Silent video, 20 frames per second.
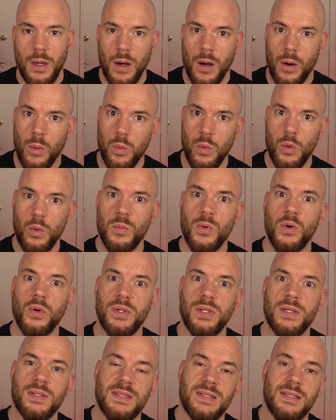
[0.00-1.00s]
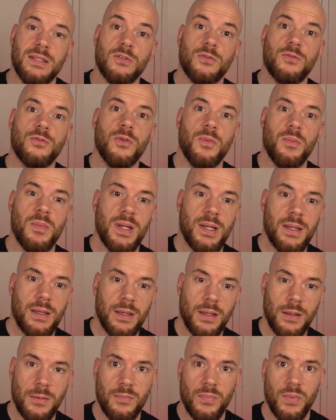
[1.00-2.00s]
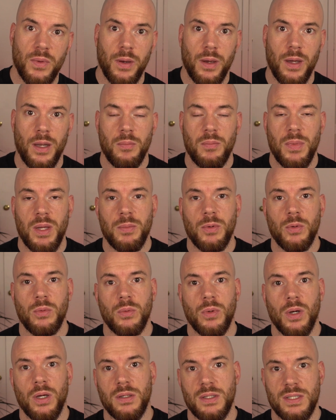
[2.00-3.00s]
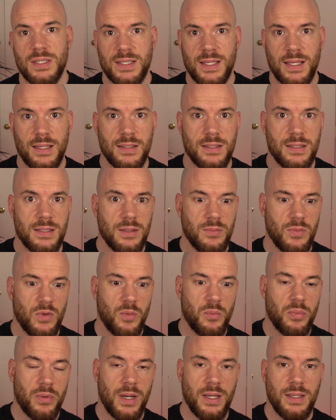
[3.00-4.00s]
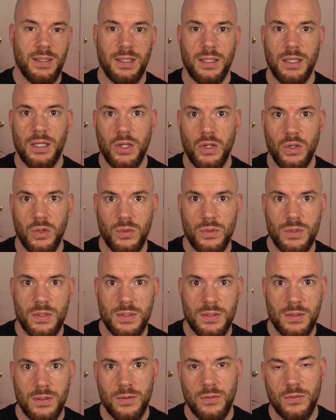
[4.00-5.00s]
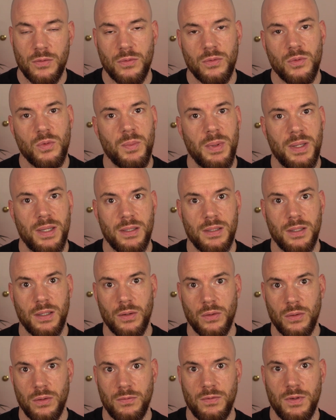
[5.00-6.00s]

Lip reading: A warm audience is familiar and maybe understands some of the branding cues depending on the